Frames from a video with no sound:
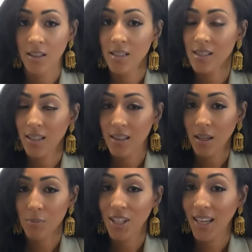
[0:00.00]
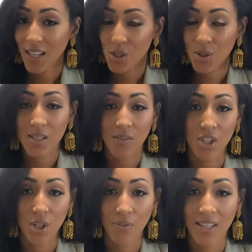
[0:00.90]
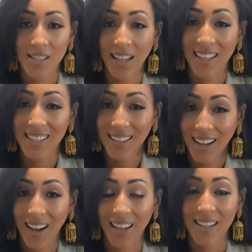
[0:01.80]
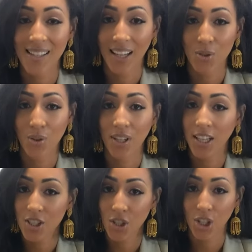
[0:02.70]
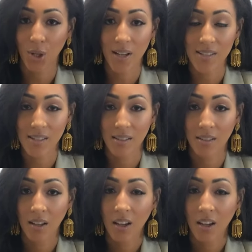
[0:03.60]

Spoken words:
This led them to cancel his visitor visa and deny his entry into the U.S.